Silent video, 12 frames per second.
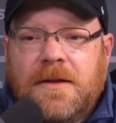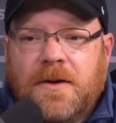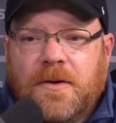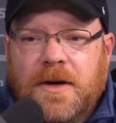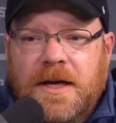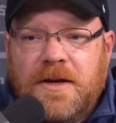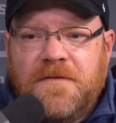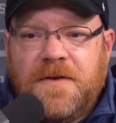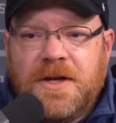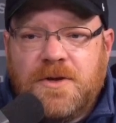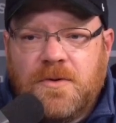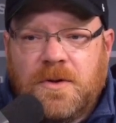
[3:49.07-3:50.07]
They're
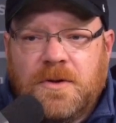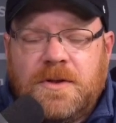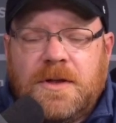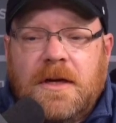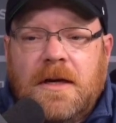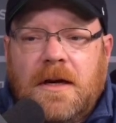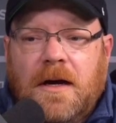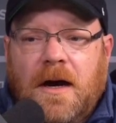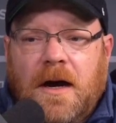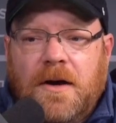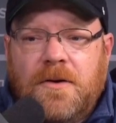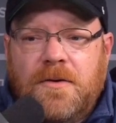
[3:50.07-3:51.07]
individuals
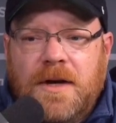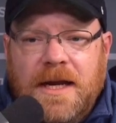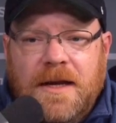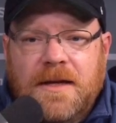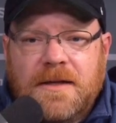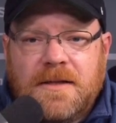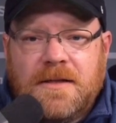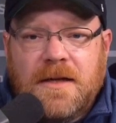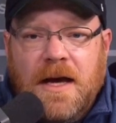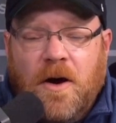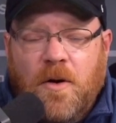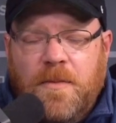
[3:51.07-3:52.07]
who need his
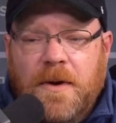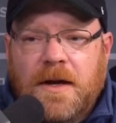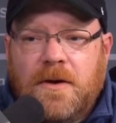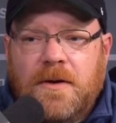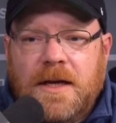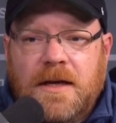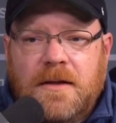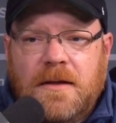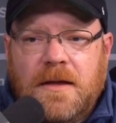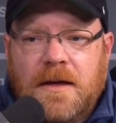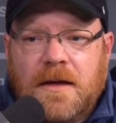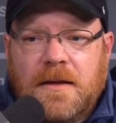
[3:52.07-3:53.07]
help and who need
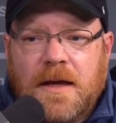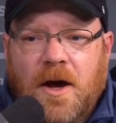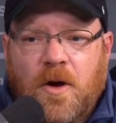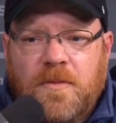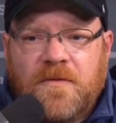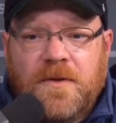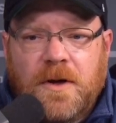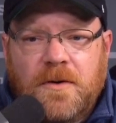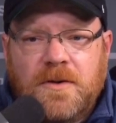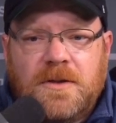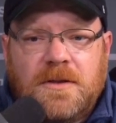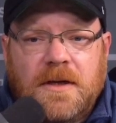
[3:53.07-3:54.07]
the help of
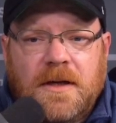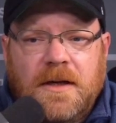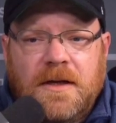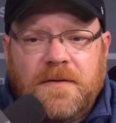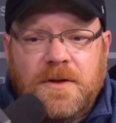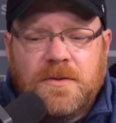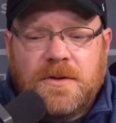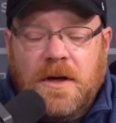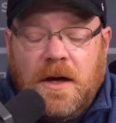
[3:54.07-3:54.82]
those individuals,